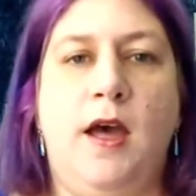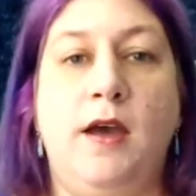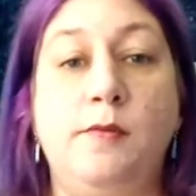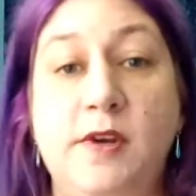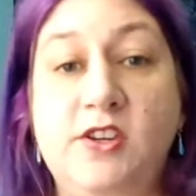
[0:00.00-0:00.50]

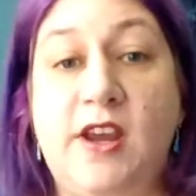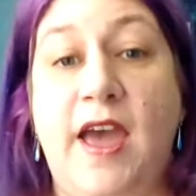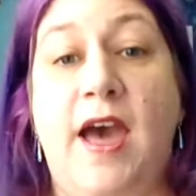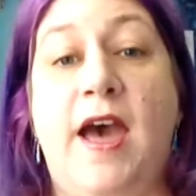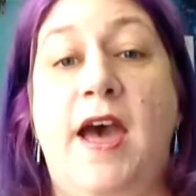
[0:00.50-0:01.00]
wish I
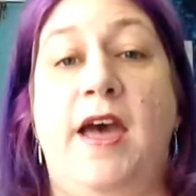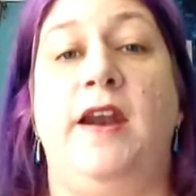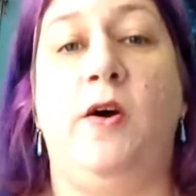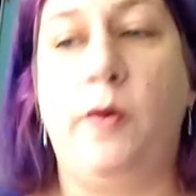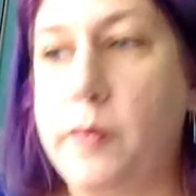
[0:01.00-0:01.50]
had a
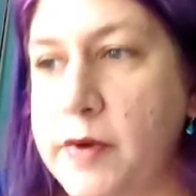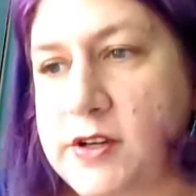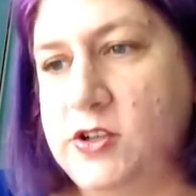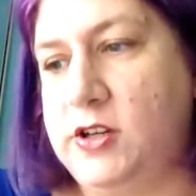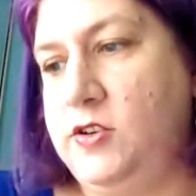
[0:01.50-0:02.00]
whole
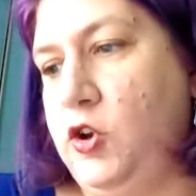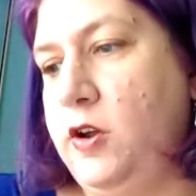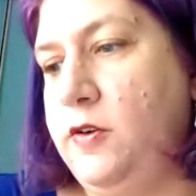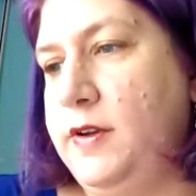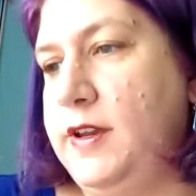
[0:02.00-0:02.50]
bunch to
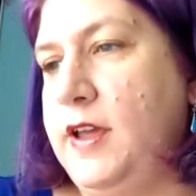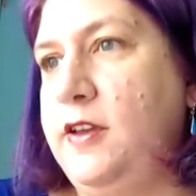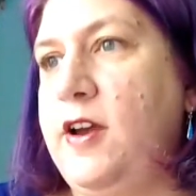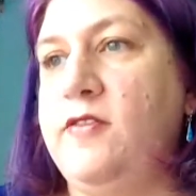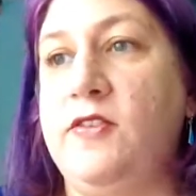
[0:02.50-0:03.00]
show and tell
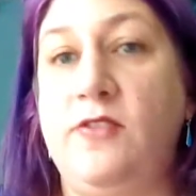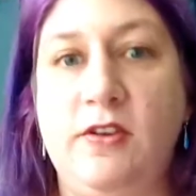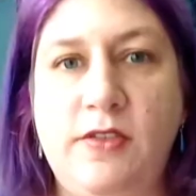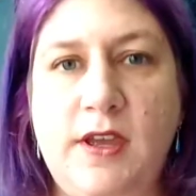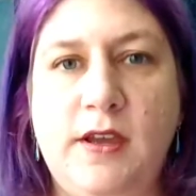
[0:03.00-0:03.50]
you. I have a few
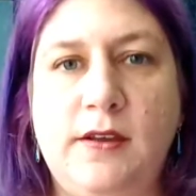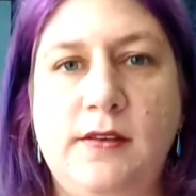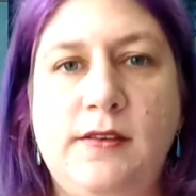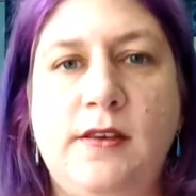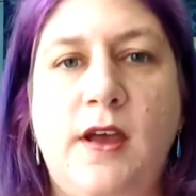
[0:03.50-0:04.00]

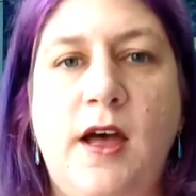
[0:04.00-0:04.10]
things,